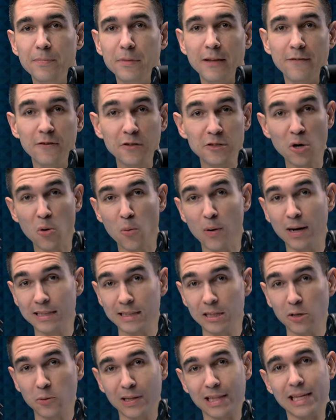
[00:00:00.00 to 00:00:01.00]
If you don't want to
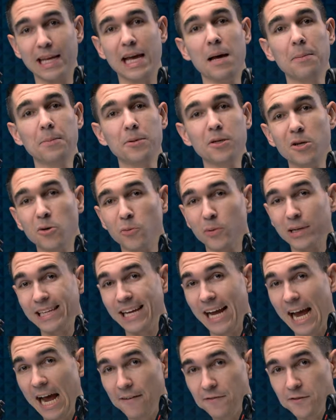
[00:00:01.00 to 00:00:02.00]
deal with the app, you don't really
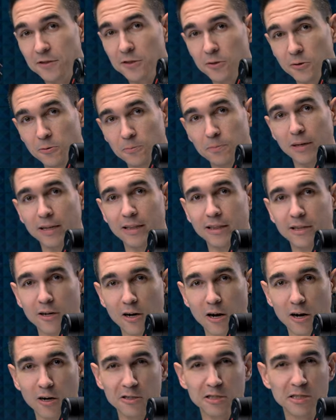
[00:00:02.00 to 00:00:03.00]
have to, but
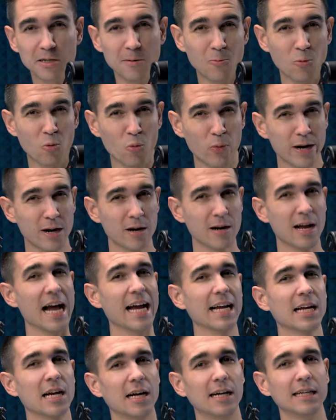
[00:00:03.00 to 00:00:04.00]
there are some weird
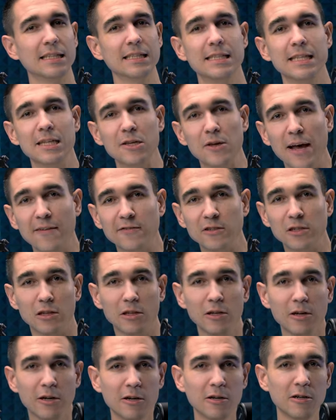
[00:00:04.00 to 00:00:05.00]
icons that you have to
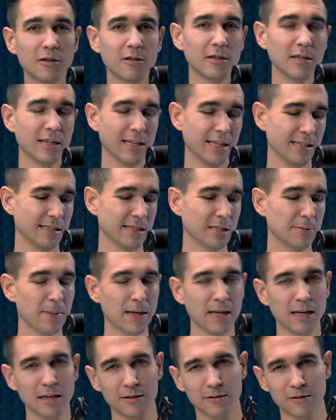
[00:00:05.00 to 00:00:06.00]
learn and
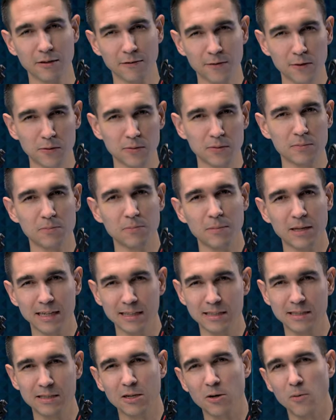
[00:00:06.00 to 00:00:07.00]
spend a few
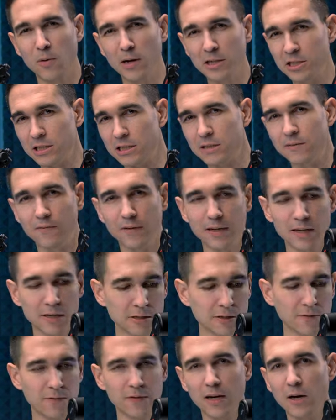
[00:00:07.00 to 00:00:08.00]
minutes, watching some
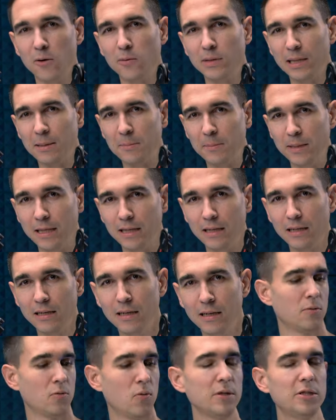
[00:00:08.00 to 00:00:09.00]
videos to figure out what they
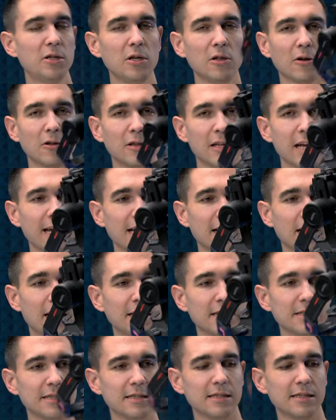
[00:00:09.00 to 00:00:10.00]
mean. Once you learn the
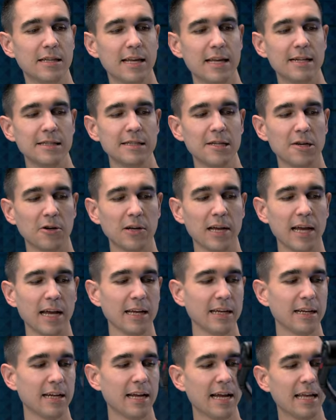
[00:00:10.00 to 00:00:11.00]
icons, then it's
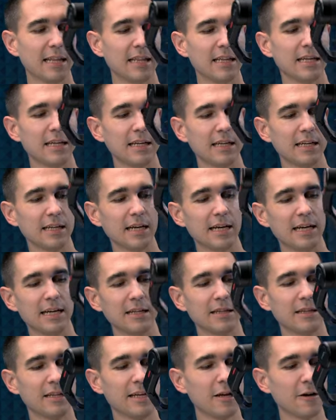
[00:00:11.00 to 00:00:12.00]
okay. And the
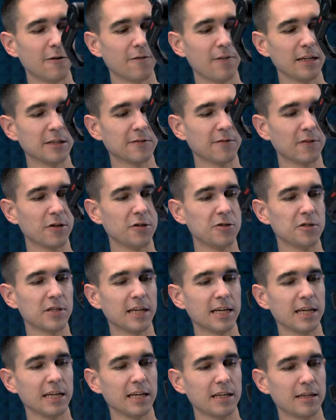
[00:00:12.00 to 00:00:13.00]
interface for using
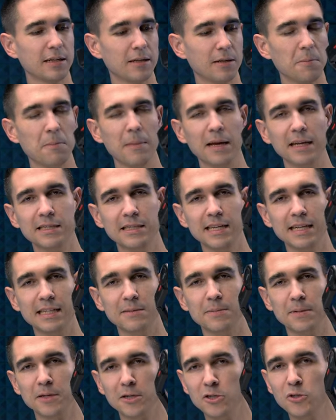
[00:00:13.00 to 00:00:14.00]
it makes sense,
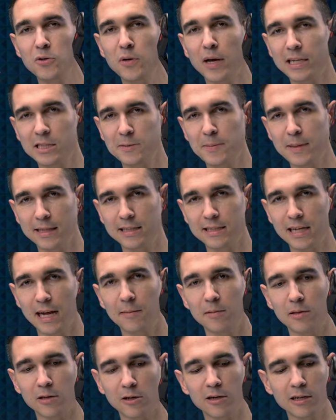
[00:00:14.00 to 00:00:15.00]
but you do got to spend the
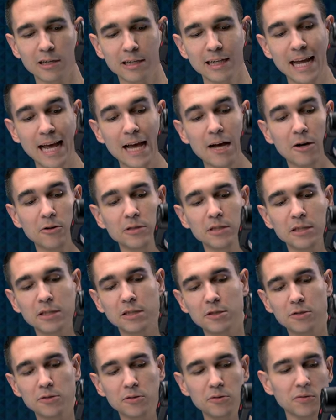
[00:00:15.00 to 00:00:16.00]
time learning how to
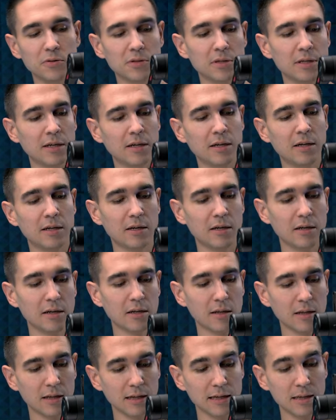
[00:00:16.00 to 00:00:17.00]
use the